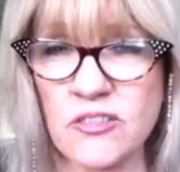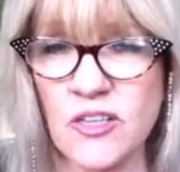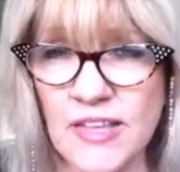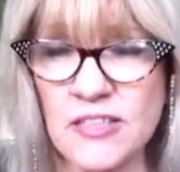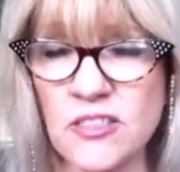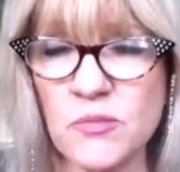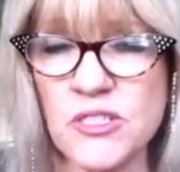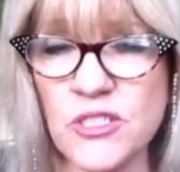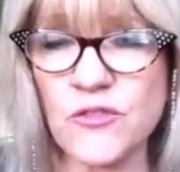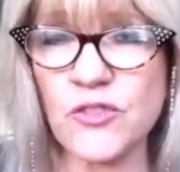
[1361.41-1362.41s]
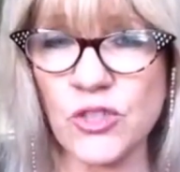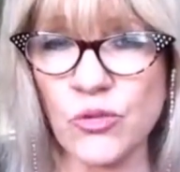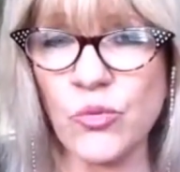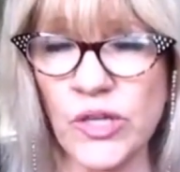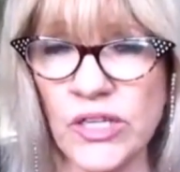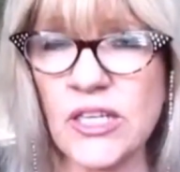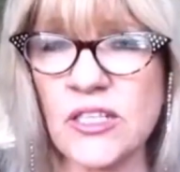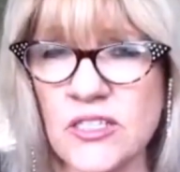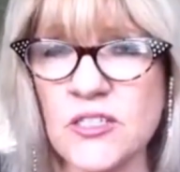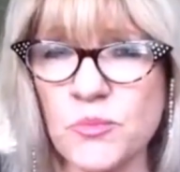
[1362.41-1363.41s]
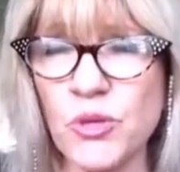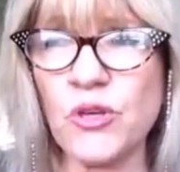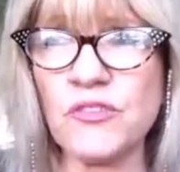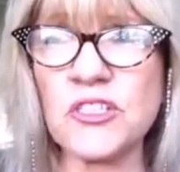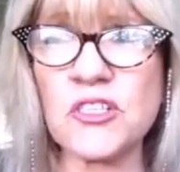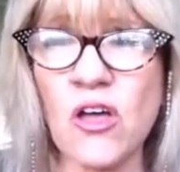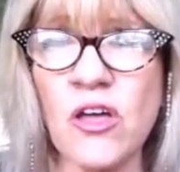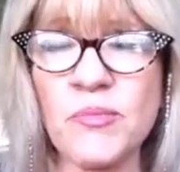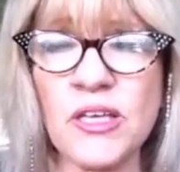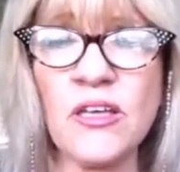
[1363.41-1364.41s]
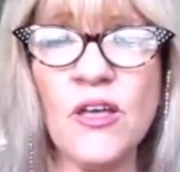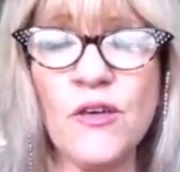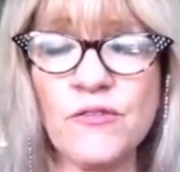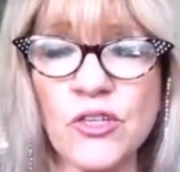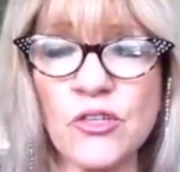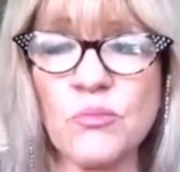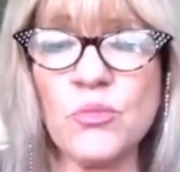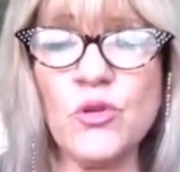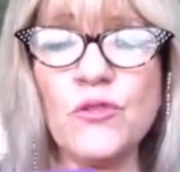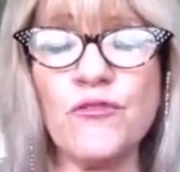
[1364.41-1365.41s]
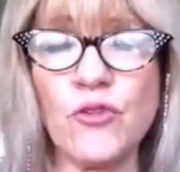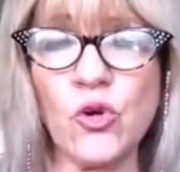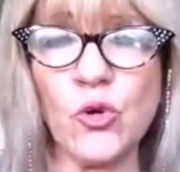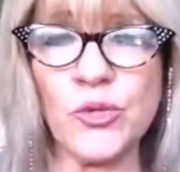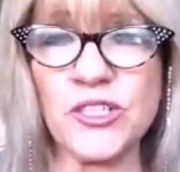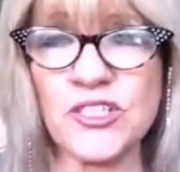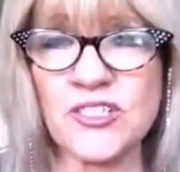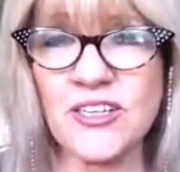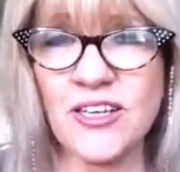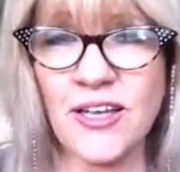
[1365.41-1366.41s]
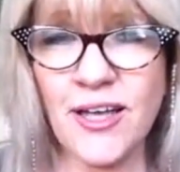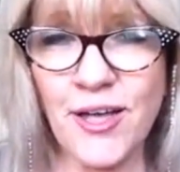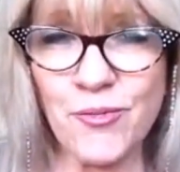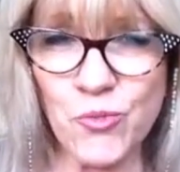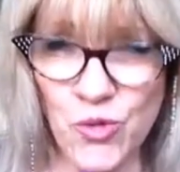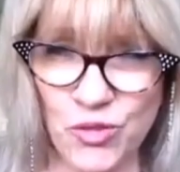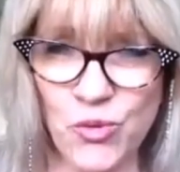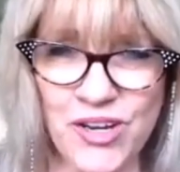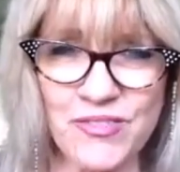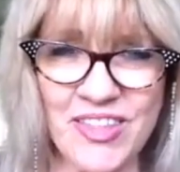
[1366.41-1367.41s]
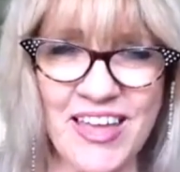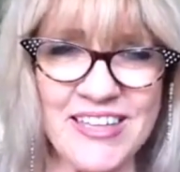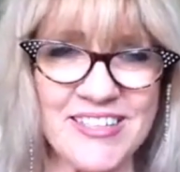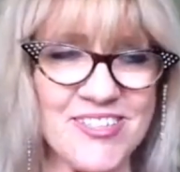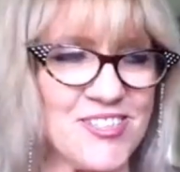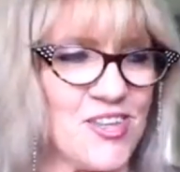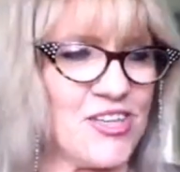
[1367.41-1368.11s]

So that's the message for you. Really, it is perfect timing for you to move forward with whatever that is.